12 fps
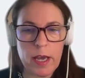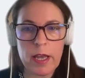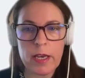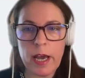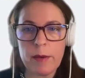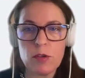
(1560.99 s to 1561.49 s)

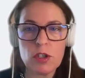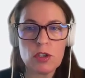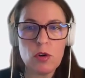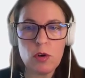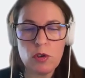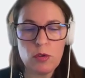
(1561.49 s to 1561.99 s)
And I'm just
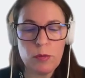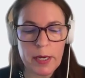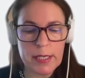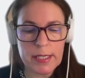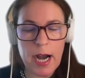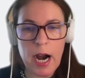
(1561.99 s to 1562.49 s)
going to
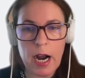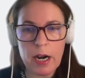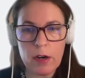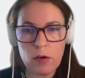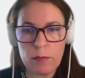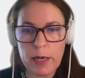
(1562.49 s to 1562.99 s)
press
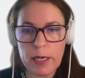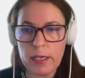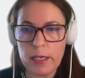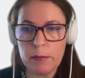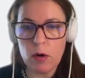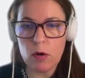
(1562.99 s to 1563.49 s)
R on my
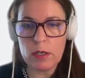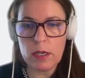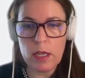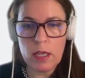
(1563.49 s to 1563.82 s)
keyboard,